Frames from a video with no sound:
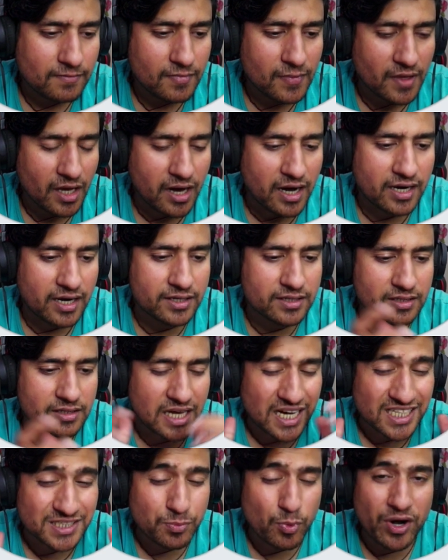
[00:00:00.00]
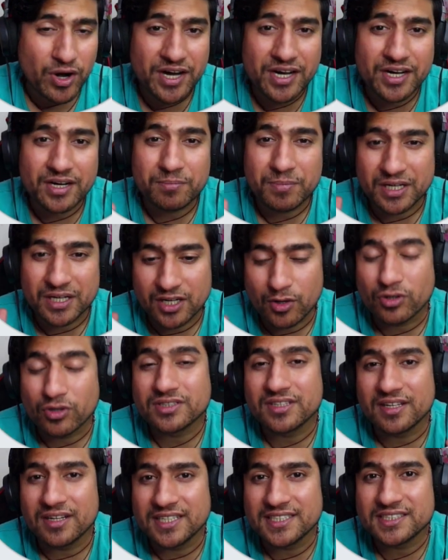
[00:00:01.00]
And last point, but not
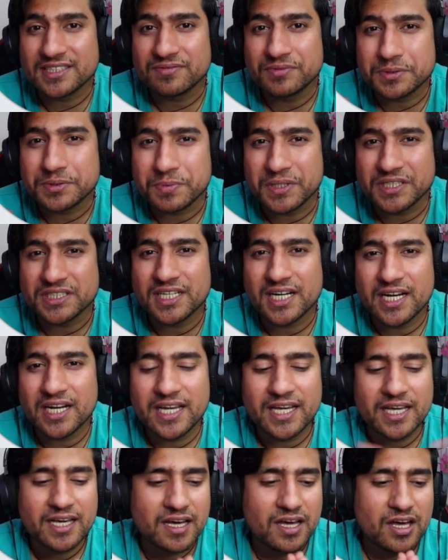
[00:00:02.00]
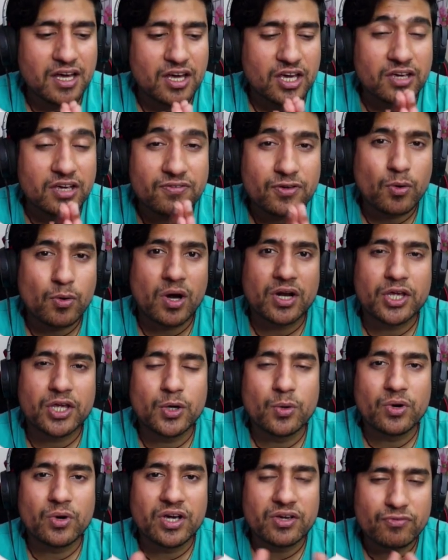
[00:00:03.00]
the least, which basically, if you are
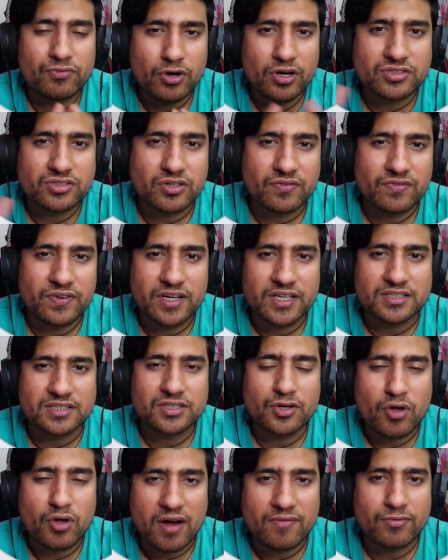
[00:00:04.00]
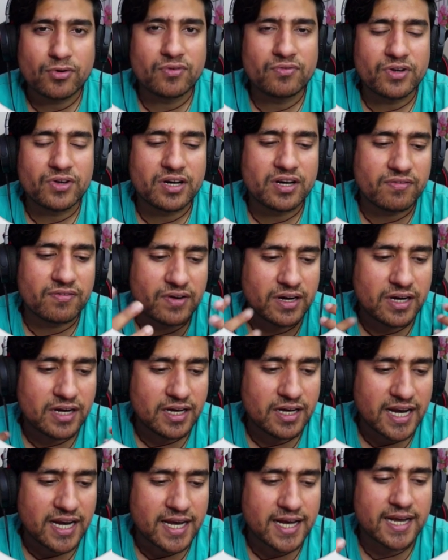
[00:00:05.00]
QA, if you are a software tester, you have to wear different
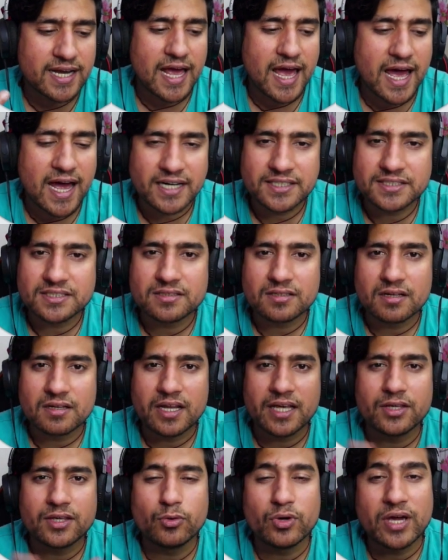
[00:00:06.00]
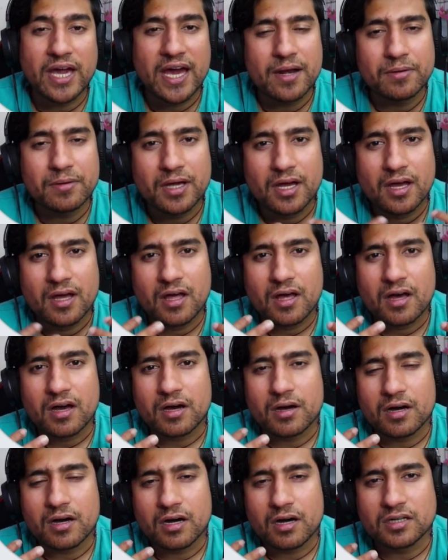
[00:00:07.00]
tech hats. Like you can
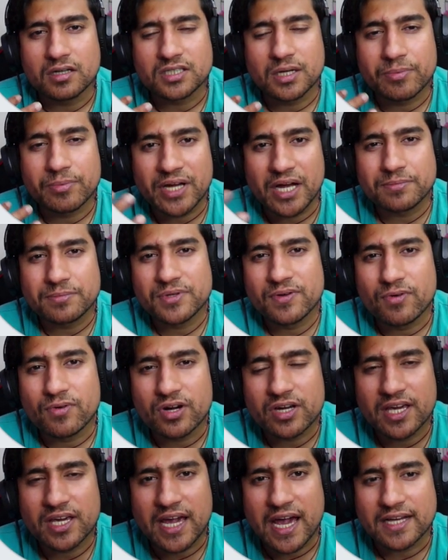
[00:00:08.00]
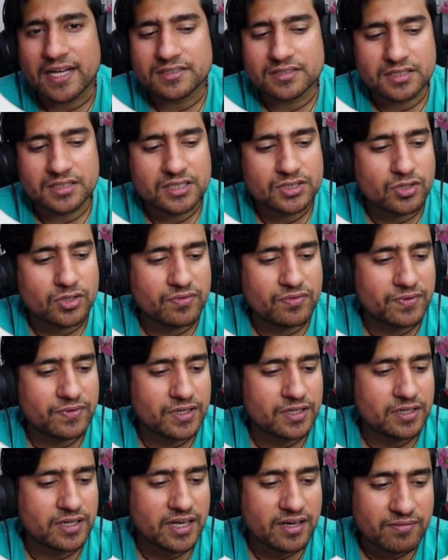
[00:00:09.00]
sometimes be working as a
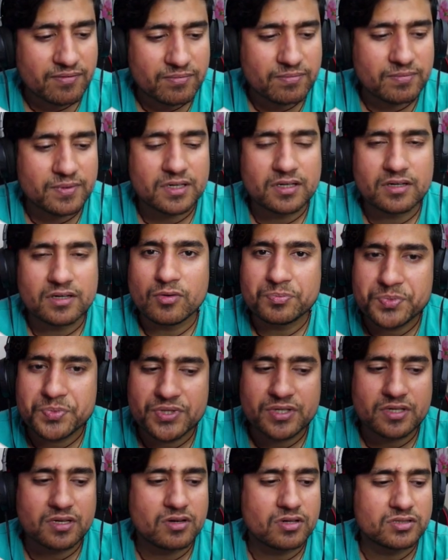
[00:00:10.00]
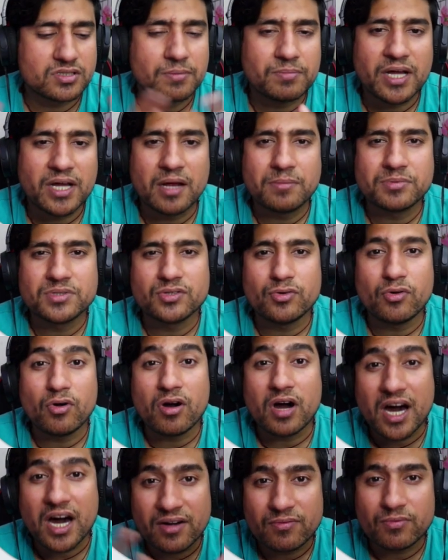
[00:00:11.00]
software dev ops, or sometimes you
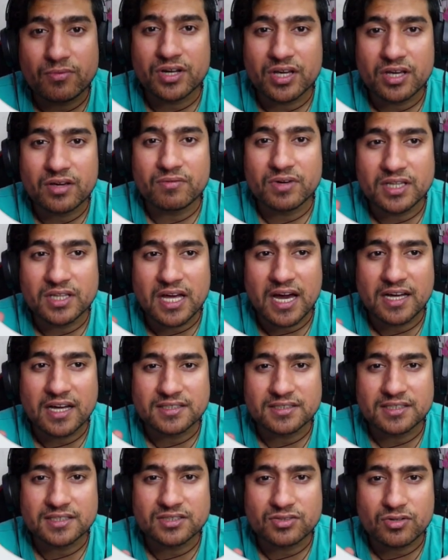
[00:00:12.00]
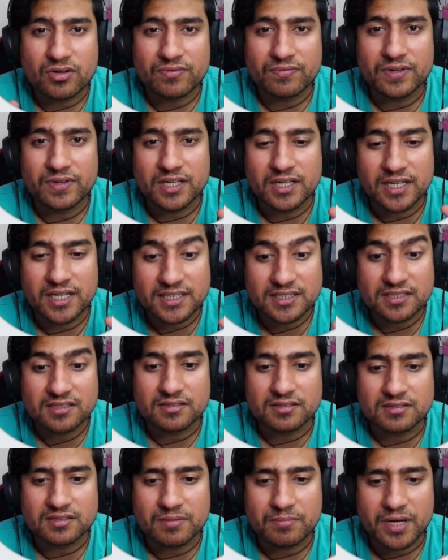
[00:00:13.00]
are working with as a software
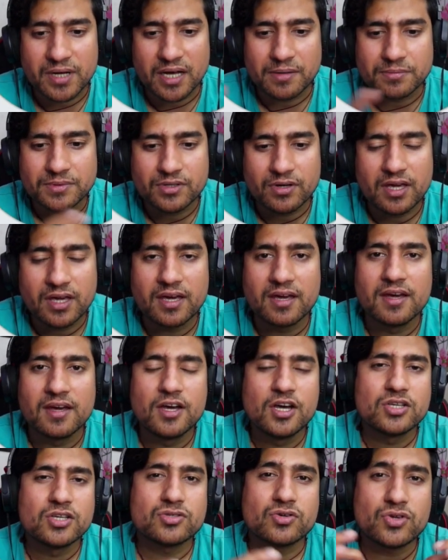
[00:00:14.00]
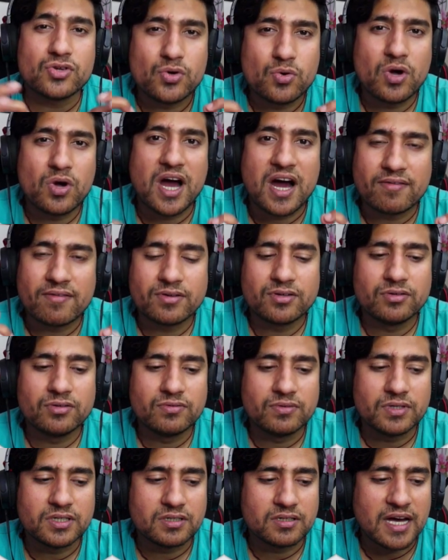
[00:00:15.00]
tester sometimes. Okay, so you have
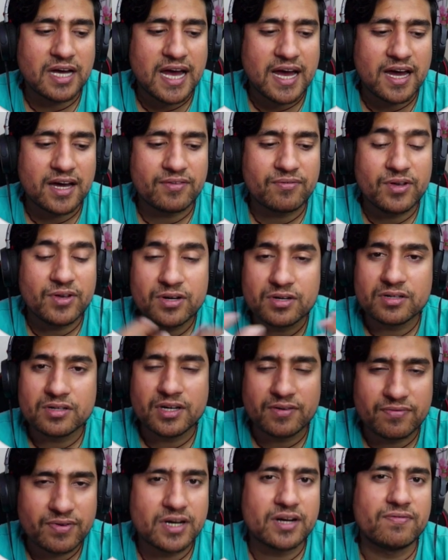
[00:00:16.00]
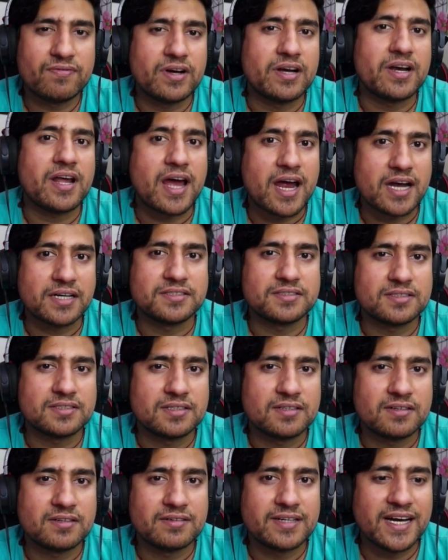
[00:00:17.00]
to have your different hats,
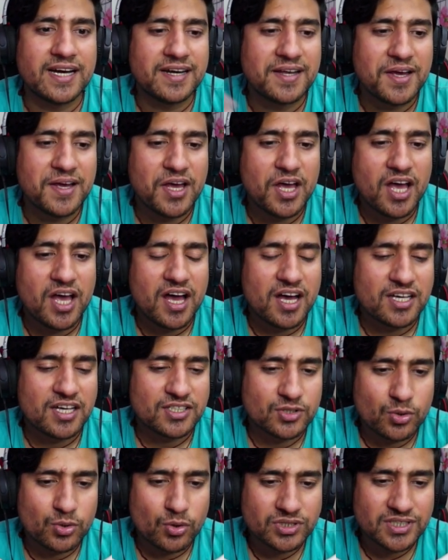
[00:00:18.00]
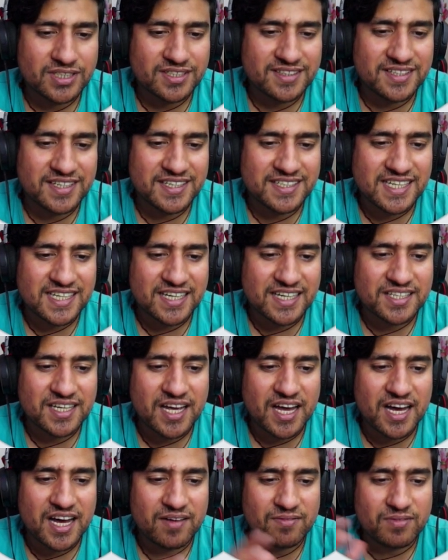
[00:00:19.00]
right? So those are things I think
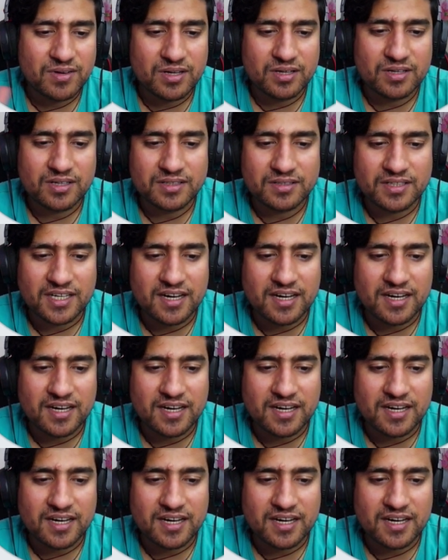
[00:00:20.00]
I have learned.